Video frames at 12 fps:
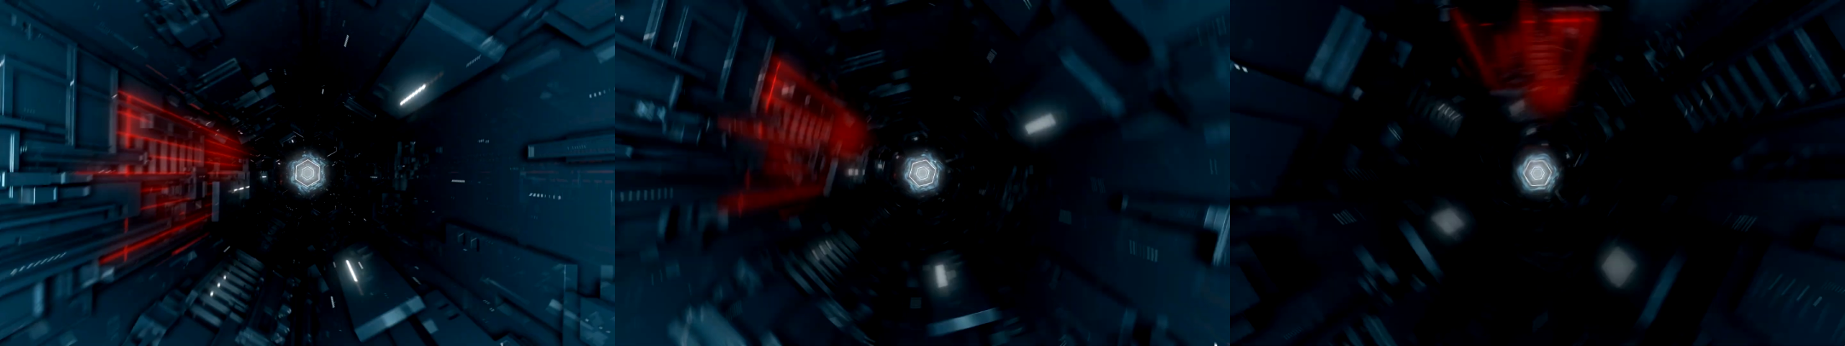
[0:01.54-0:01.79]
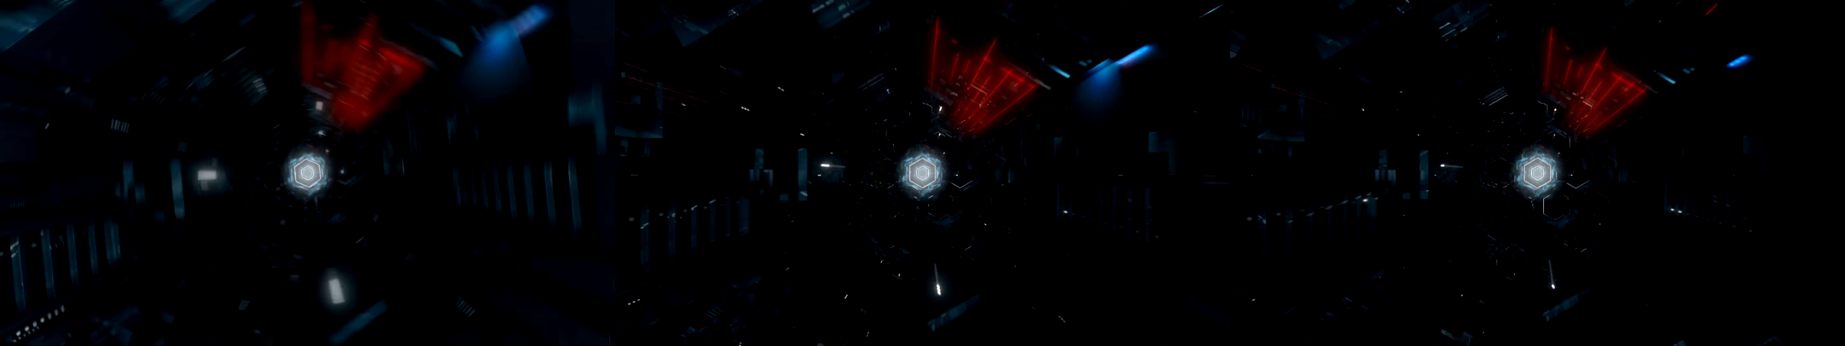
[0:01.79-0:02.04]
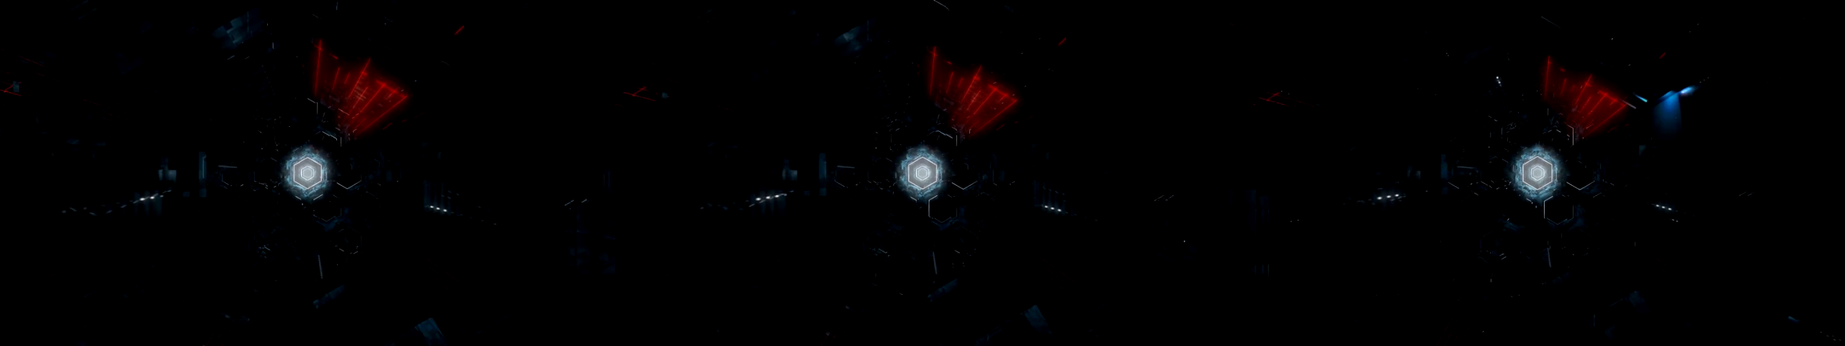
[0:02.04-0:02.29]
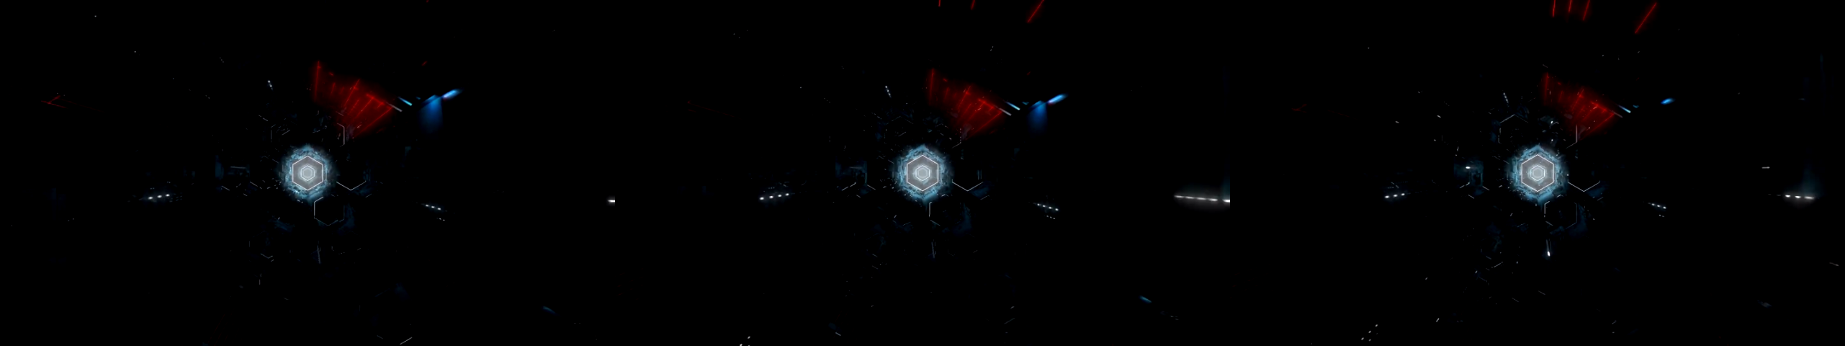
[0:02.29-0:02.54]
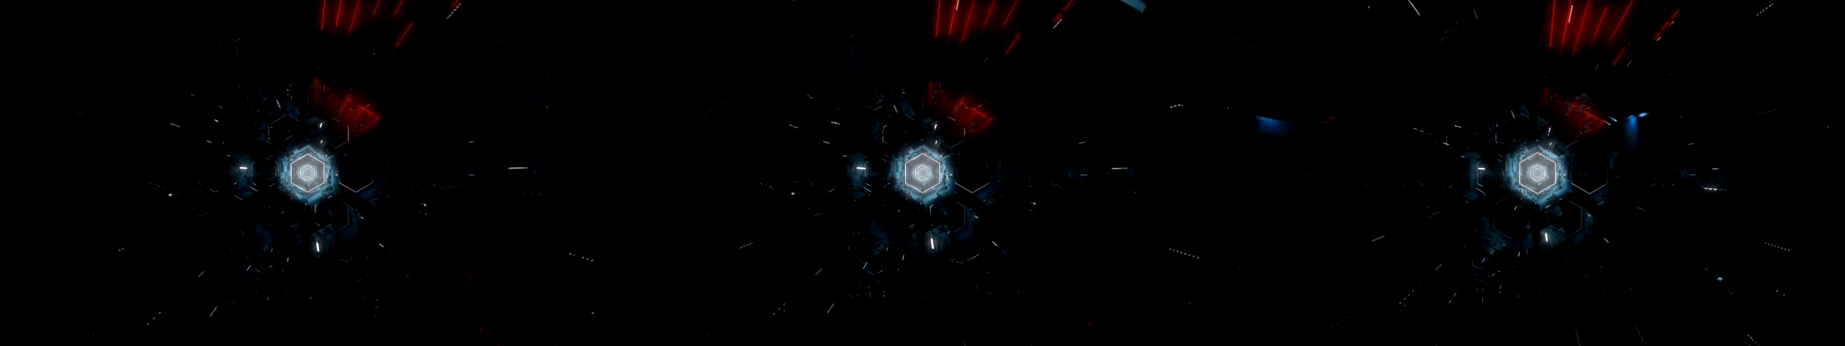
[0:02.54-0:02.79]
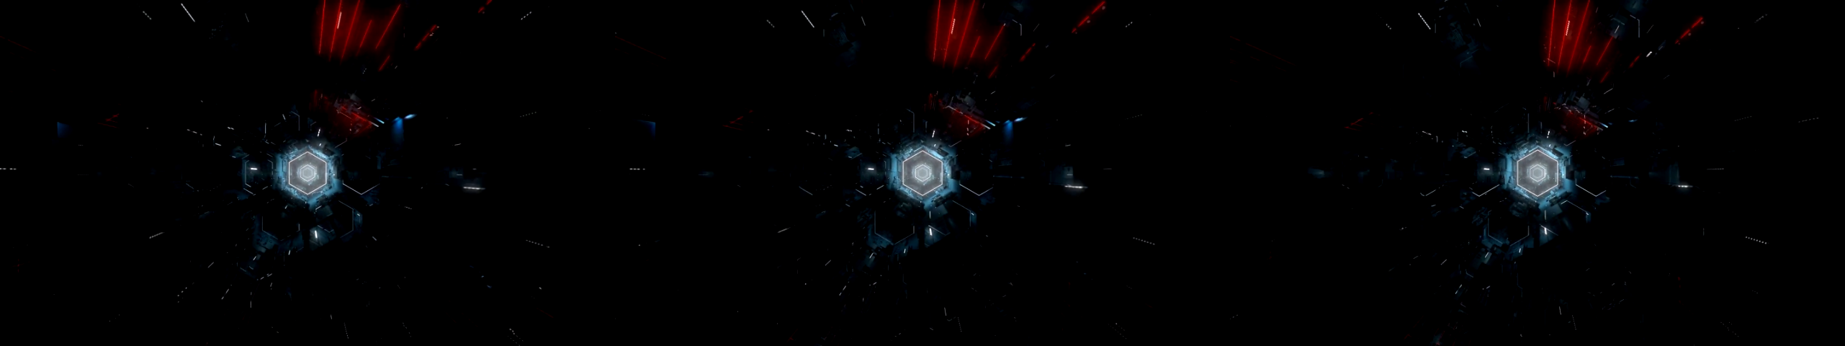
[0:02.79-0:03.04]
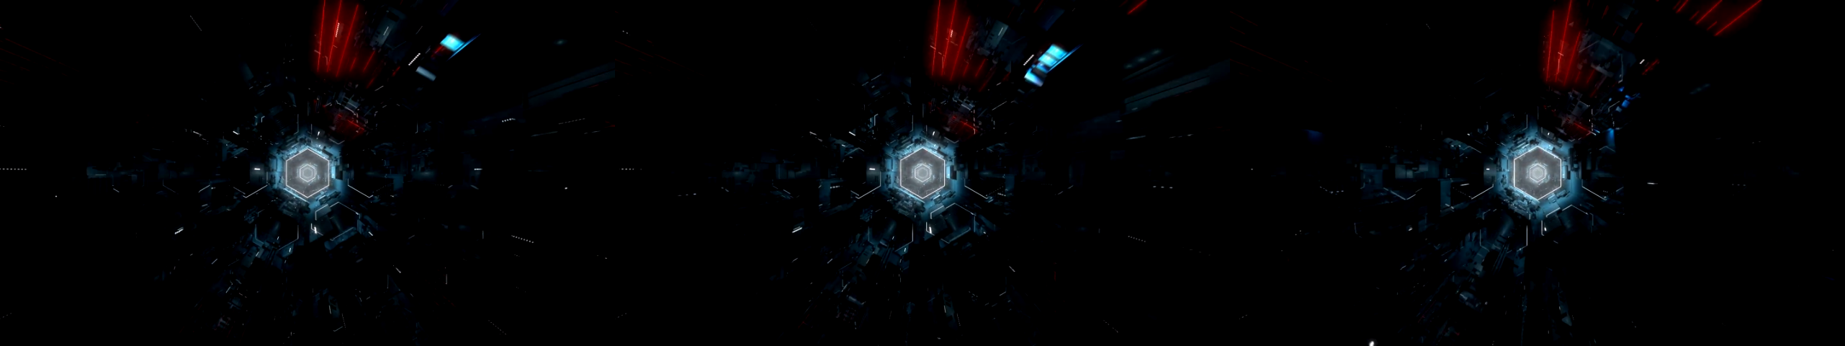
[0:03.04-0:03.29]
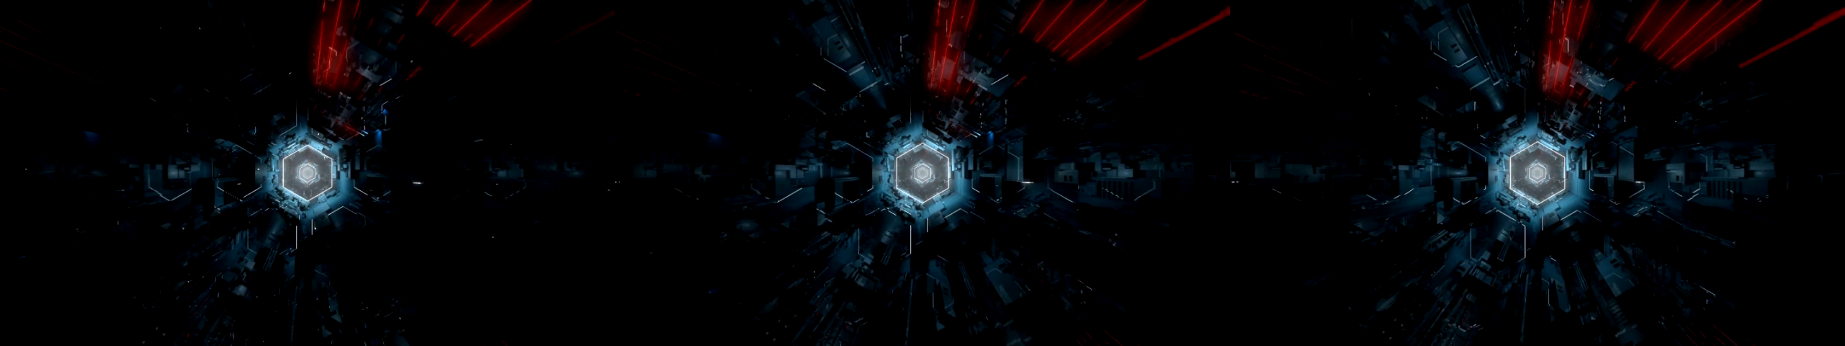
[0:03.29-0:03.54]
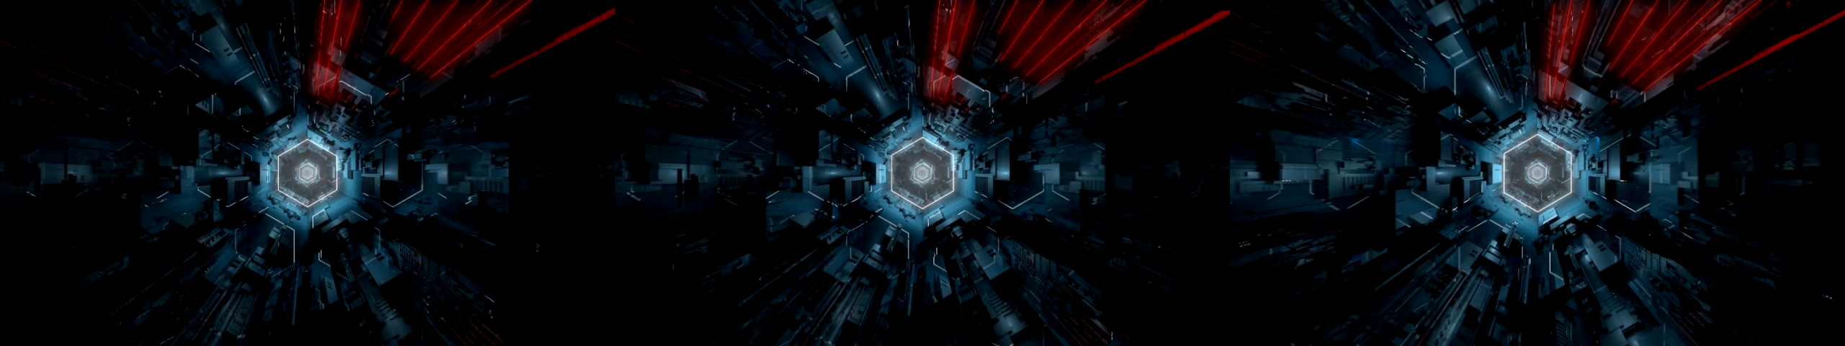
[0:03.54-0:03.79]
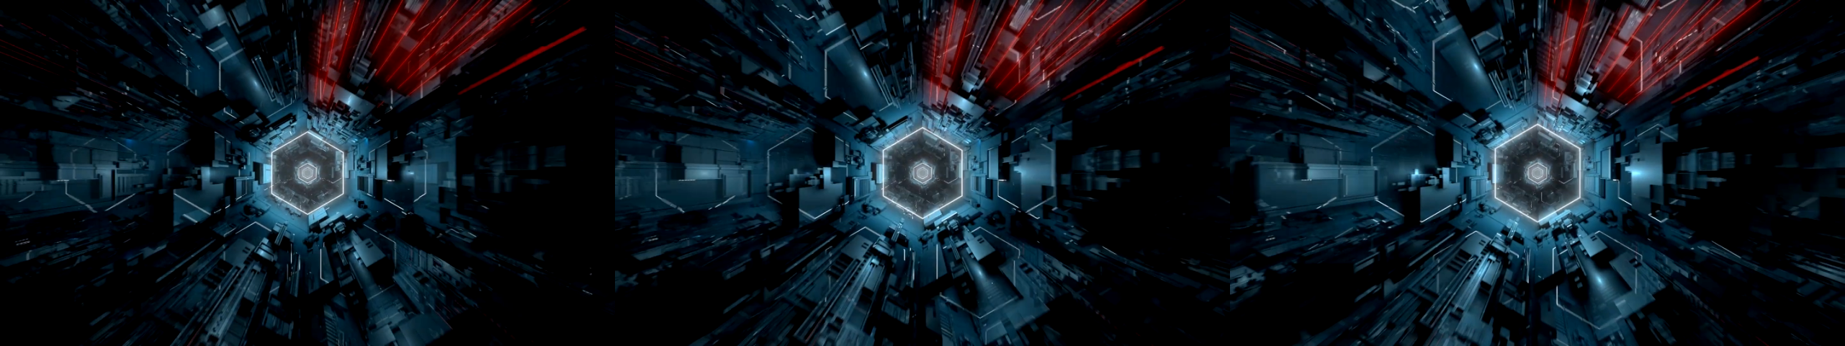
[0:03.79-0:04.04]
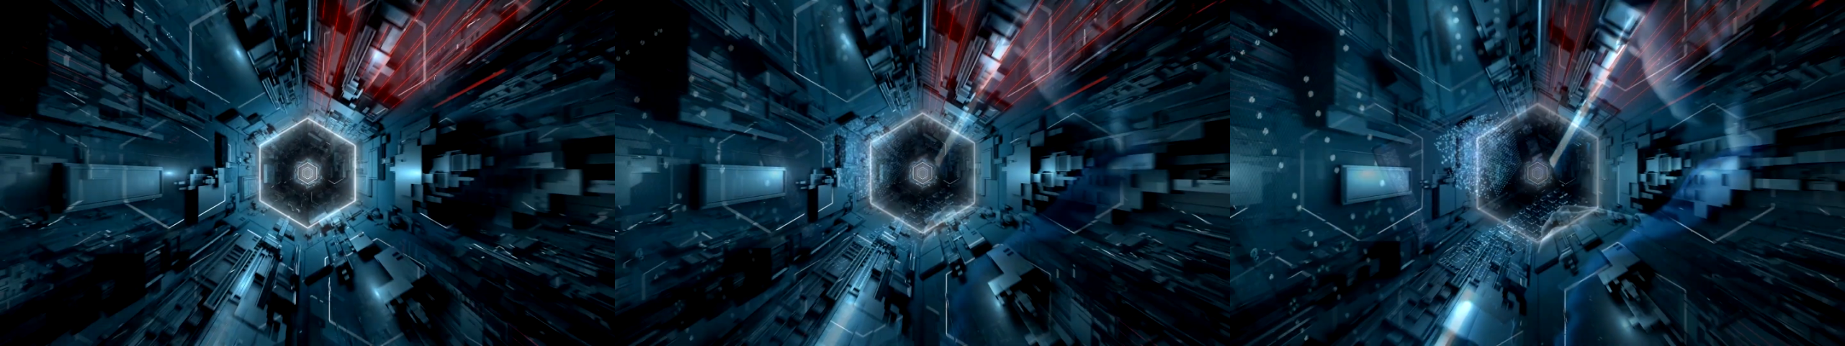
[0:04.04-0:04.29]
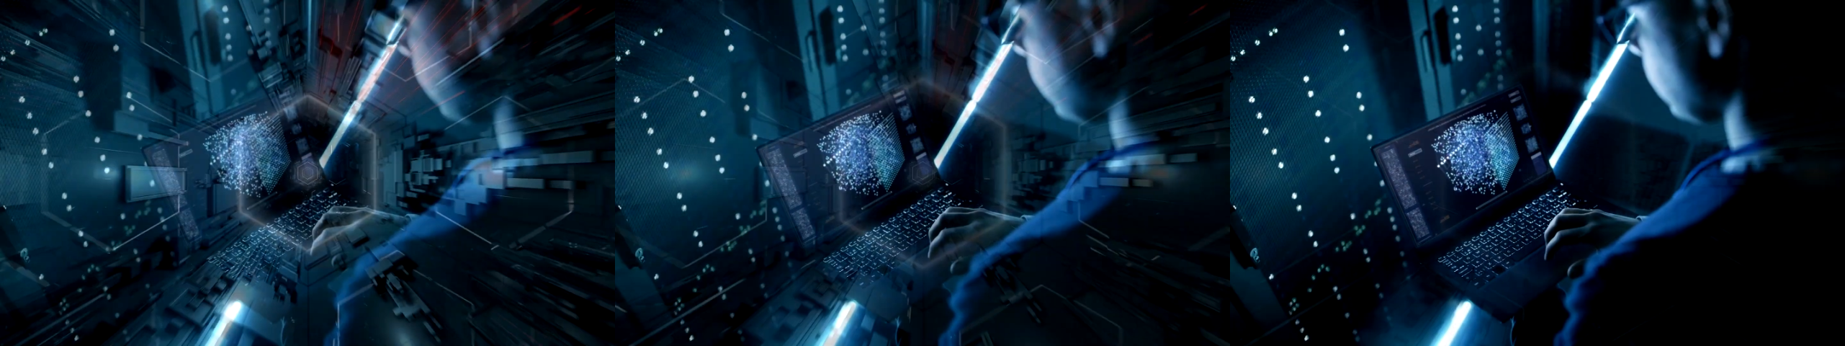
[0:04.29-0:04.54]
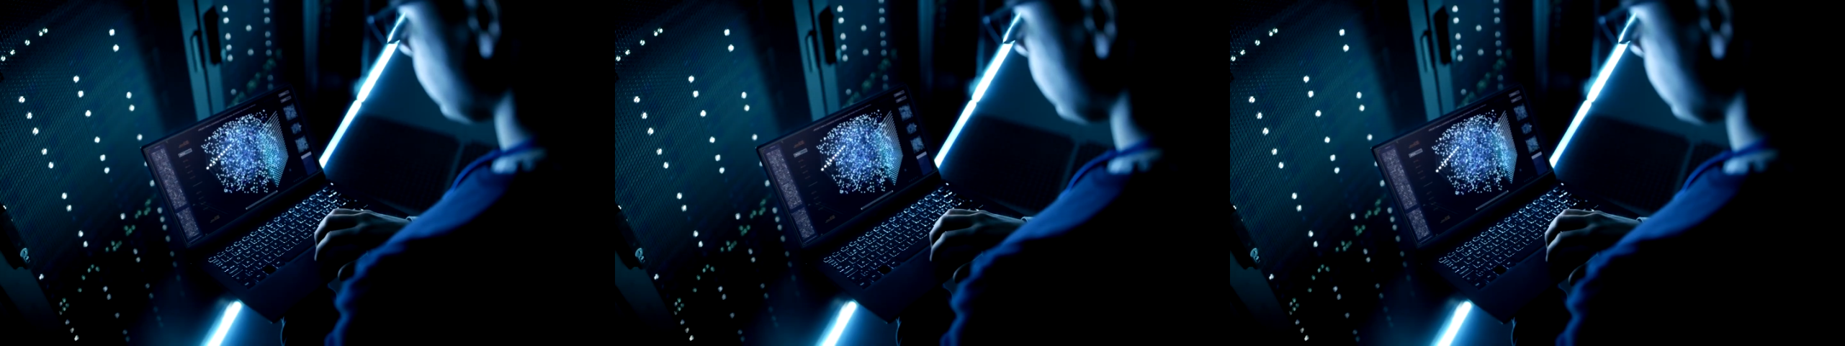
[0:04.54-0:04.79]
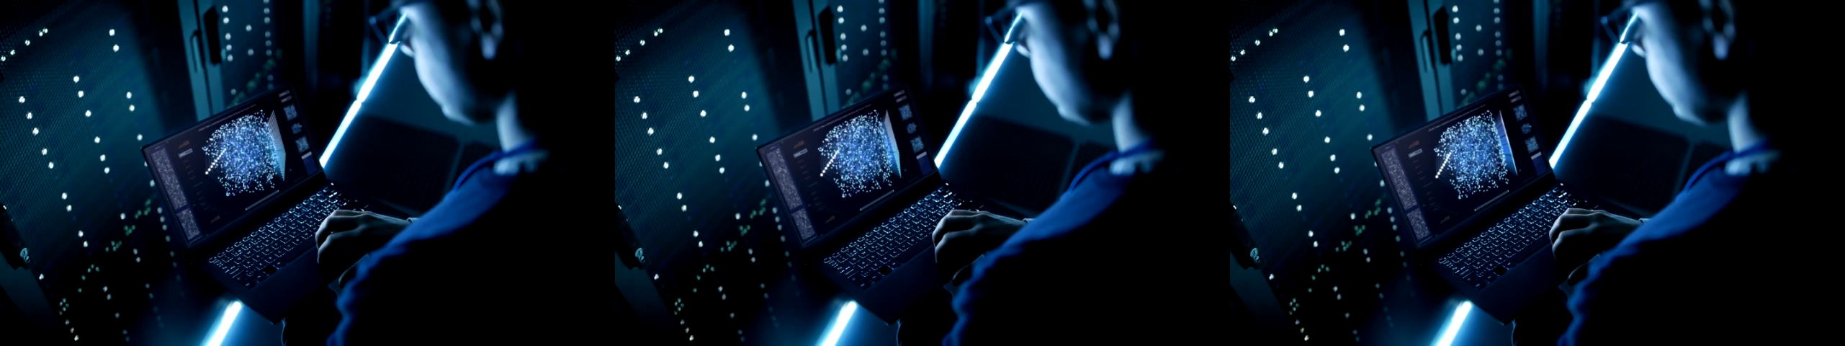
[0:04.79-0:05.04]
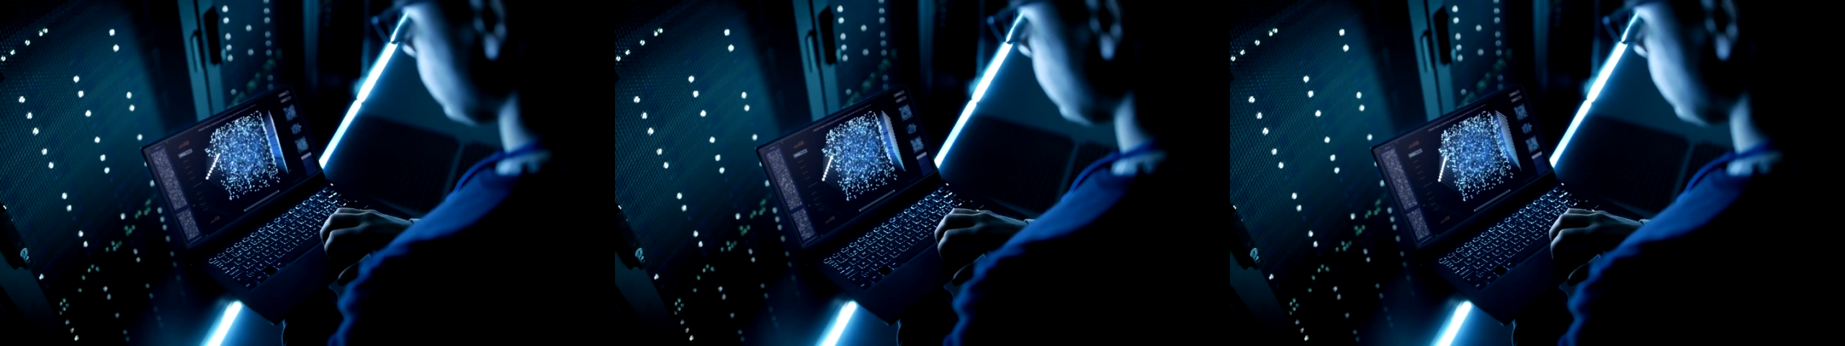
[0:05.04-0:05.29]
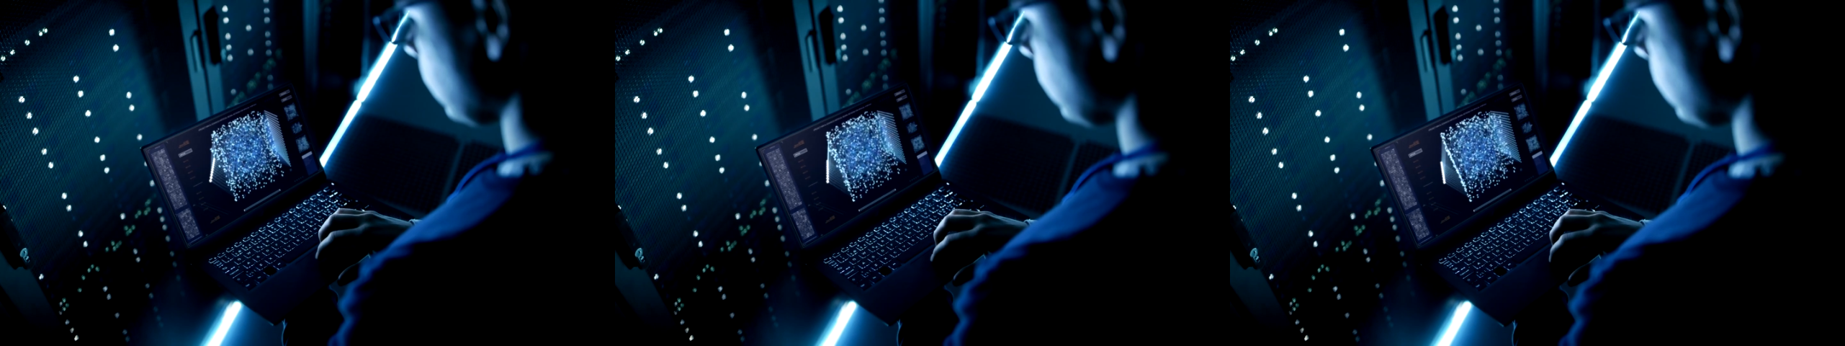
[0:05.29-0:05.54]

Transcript: No face is visible, so there are no lips to read.